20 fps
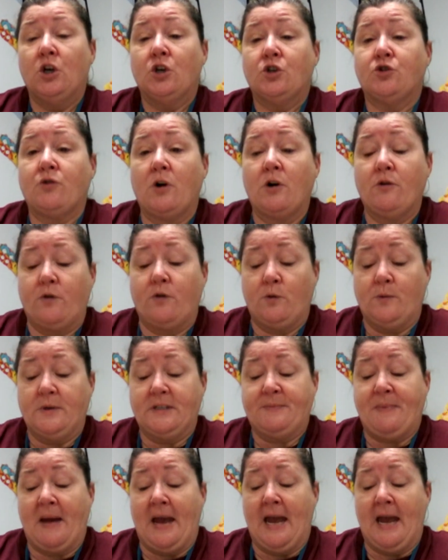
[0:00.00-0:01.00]
Drover
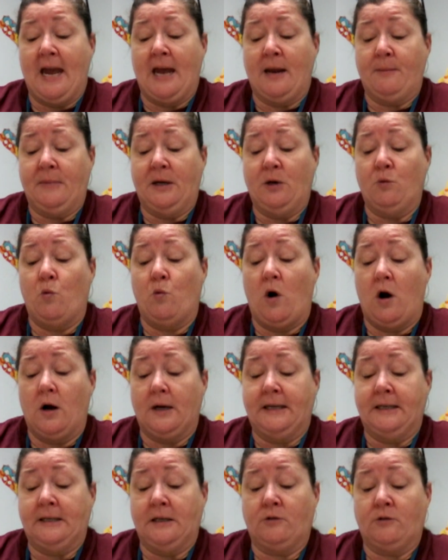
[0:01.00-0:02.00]
was behind me,
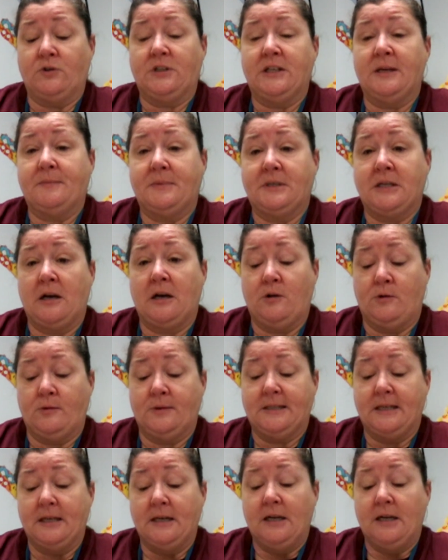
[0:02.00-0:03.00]
walking on
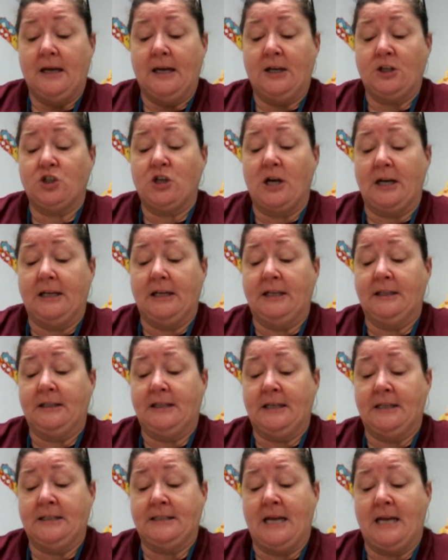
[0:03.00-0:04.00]
tiptoes and checking
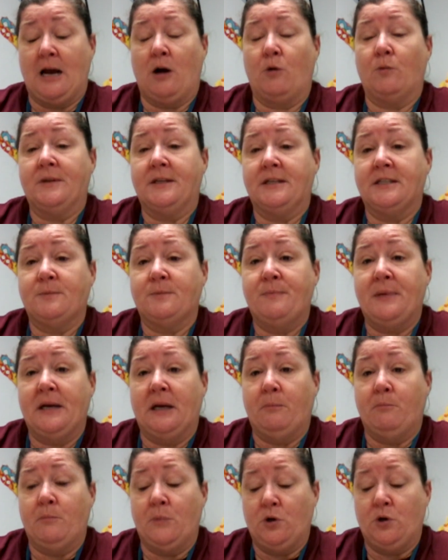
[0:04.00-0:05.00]
things out with his
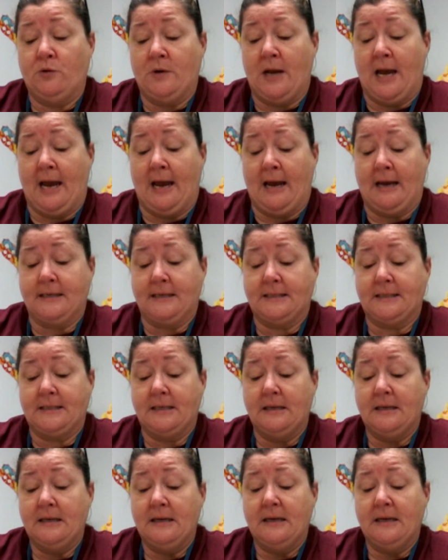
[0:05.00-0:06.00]
big moon eyes.
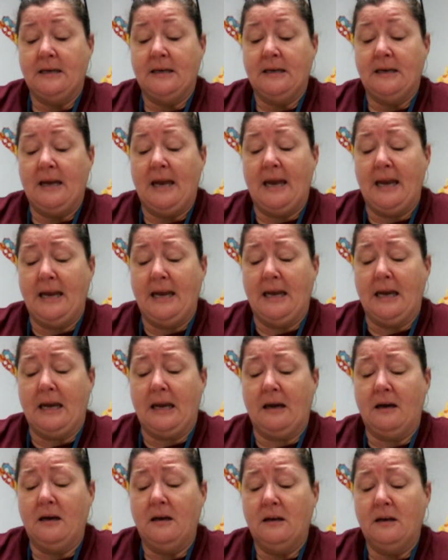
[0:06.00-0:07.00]

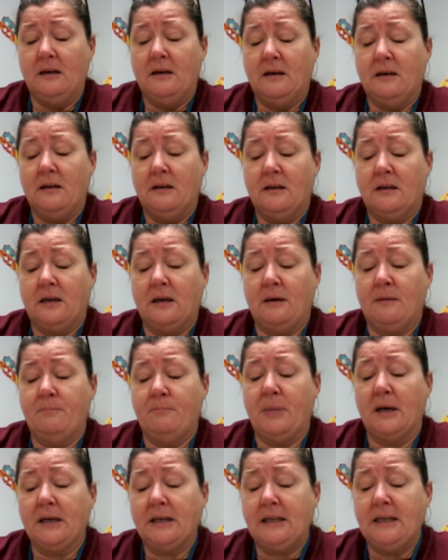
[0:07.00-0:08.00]
Hank, can
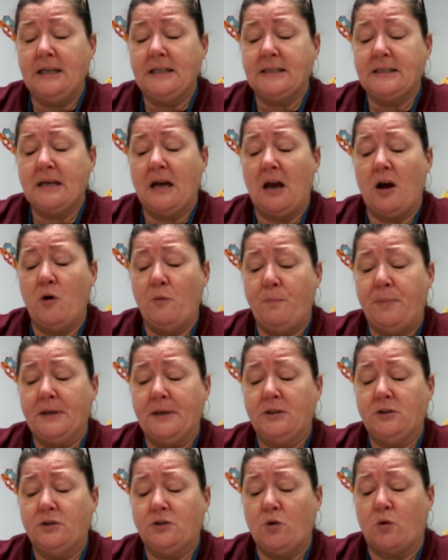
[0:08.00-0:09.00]
Bucky's
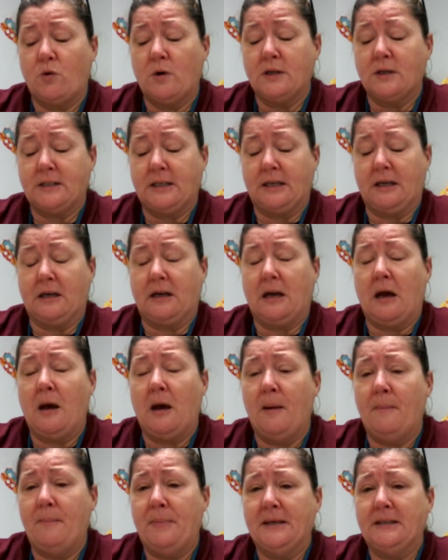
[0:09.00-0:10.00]
open doors and
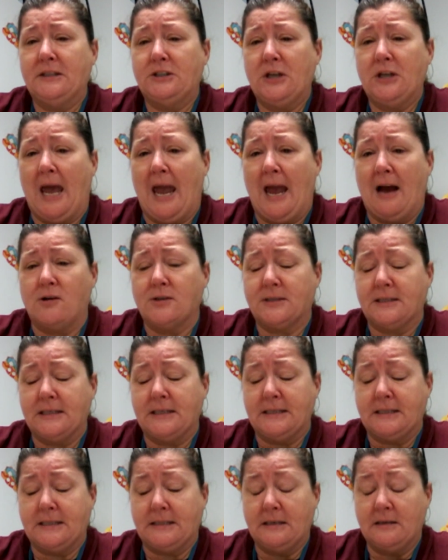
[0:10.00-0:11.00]
come into
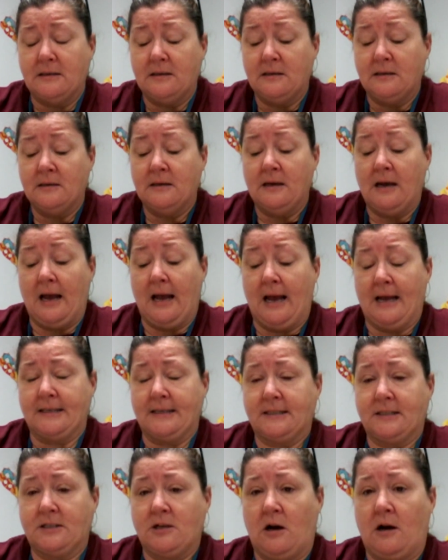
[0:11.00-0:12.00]
houses? I
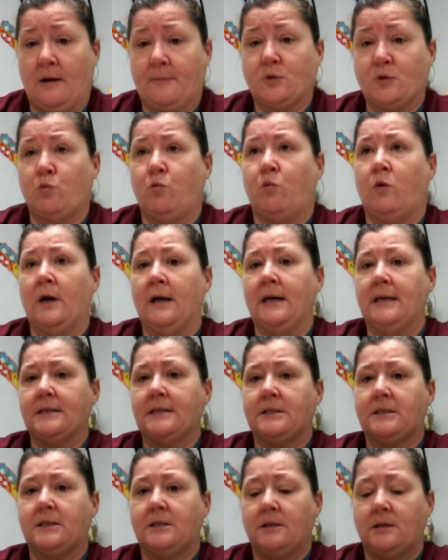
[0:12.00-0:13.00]
stopped.
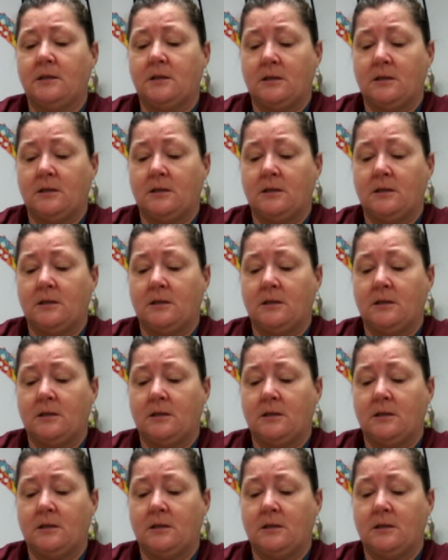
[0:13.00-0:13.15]
What?